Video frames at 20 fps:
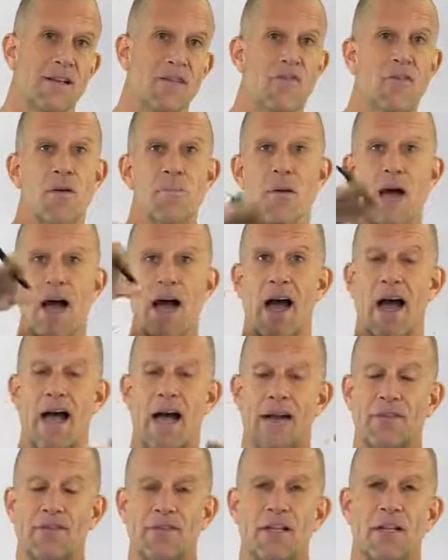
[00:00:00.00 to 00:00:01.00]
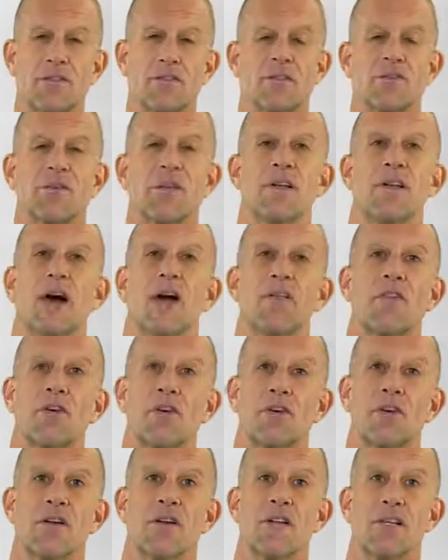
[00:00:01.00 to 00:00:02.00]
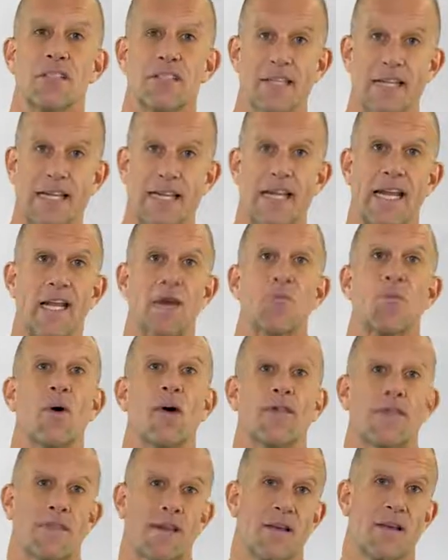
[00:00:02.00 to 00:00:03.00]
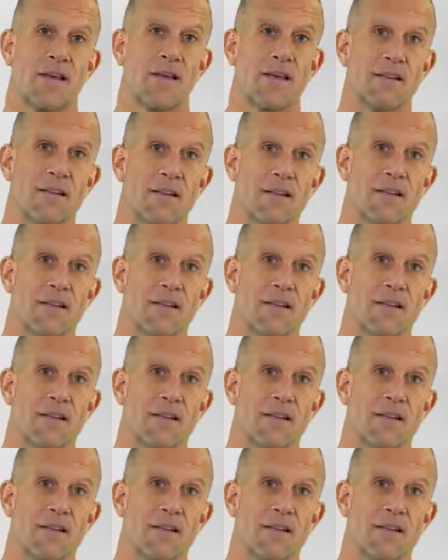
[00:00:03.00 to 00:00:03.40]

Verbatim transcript: from a half cell to another to get what the